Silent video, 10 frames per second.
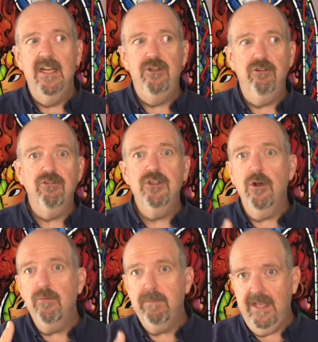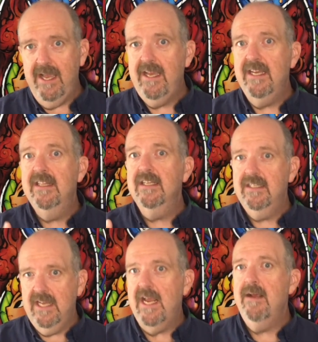children don't play in the
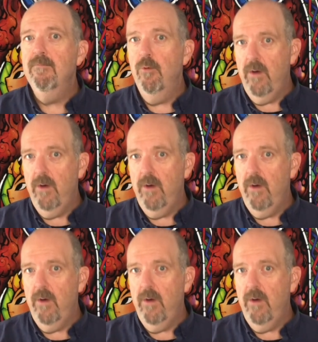same